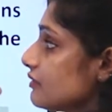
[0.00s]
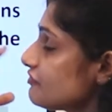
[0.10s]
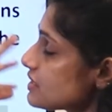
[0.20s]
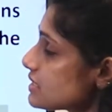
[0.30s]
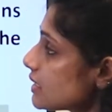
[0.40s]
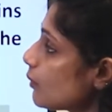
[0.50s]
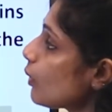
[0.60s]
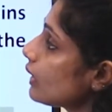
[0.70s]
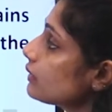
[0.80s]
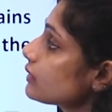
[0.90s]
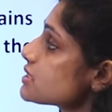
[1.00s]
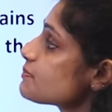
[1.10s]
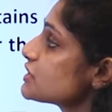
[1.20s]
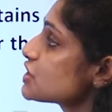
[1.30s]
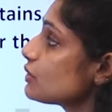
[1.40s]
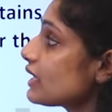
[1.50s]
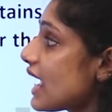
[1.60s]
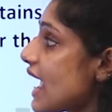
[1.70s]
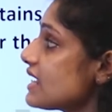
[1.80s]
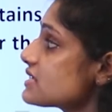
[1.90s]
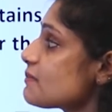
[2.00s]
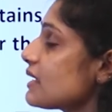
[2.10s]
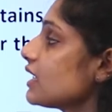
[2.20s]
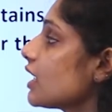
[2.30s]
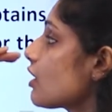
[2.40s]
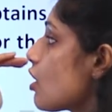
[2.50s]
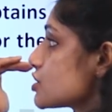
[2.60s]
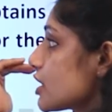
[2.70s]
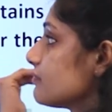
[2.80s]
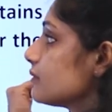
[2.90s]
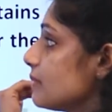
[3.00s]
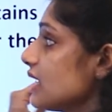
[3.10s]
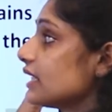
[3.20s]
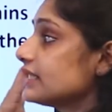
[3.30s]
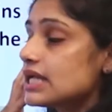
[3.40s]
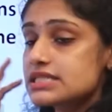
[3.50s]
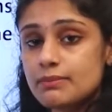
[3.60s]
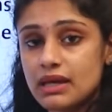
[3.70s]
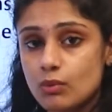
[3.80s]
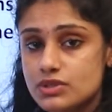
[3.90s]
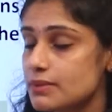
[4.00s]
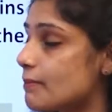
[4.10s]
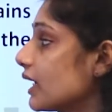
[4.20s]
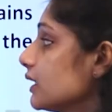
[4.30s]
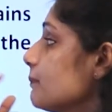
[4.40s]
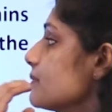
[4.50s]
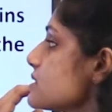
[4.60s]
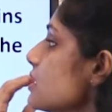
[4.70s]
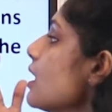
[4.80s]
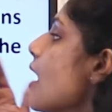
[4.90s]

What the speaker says: first time when this particular A is making a contract with B, at that time he was a minor person,